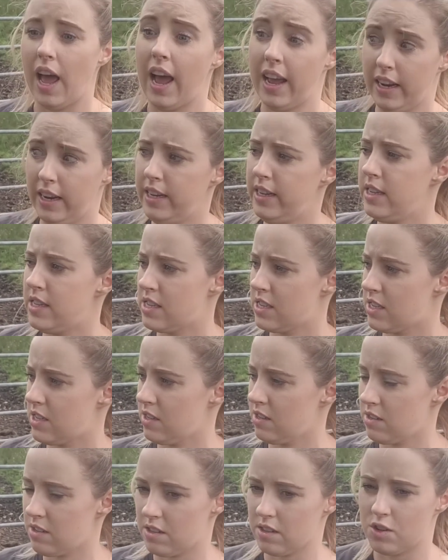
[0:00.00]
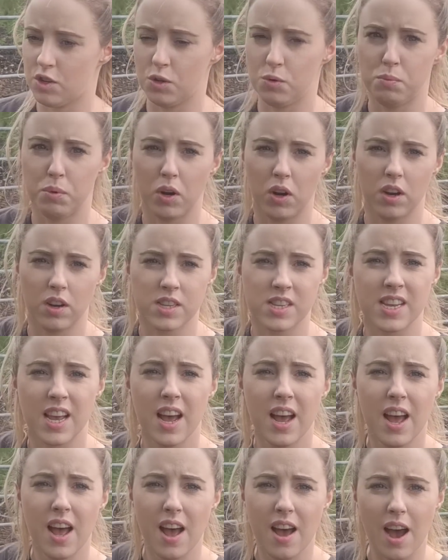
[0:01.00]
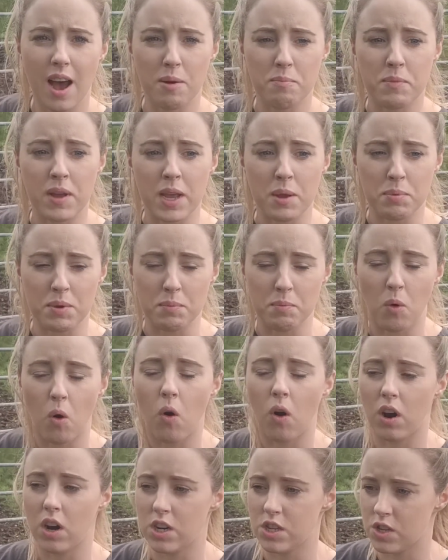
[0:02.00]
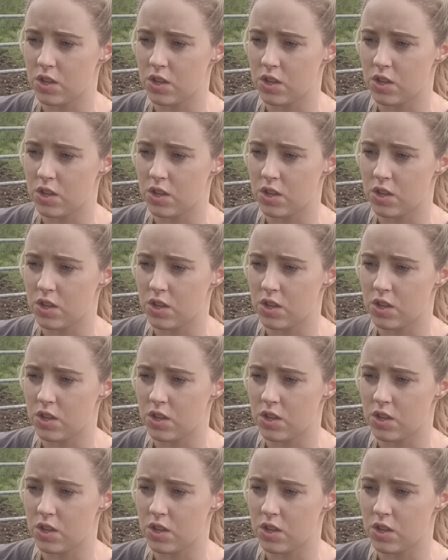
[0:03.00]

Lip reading: at least the 2 bullocks and maybe more.